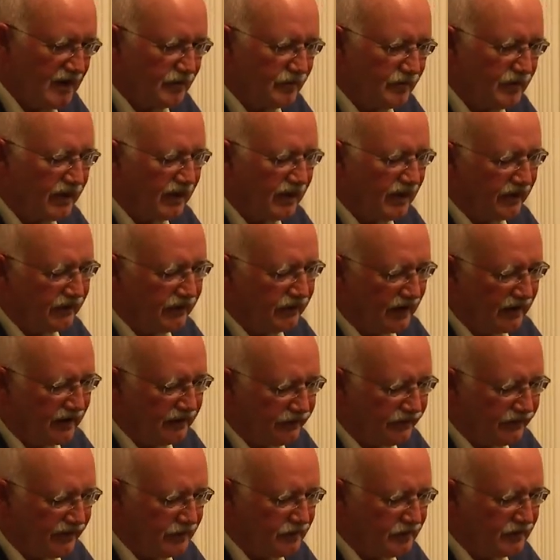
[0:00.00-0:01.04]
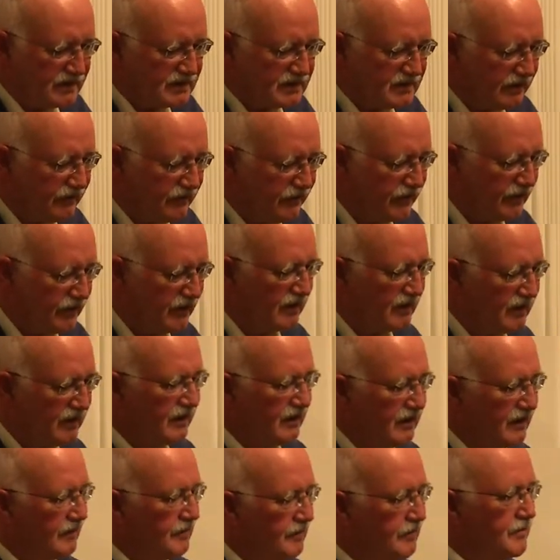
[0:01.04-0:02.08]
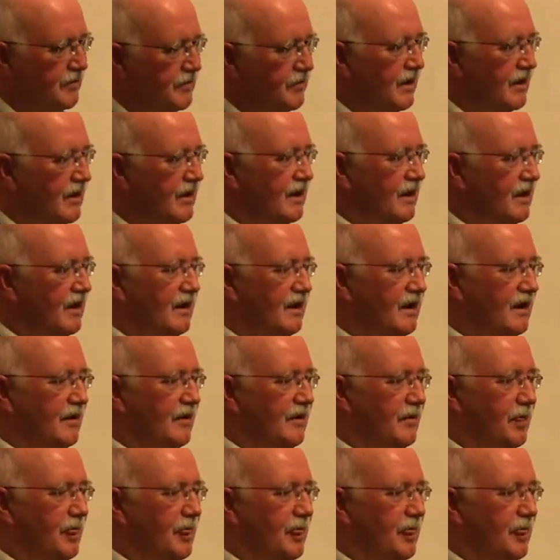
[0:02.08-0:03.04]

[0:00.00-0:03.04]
But I, I find myself thinking, uh,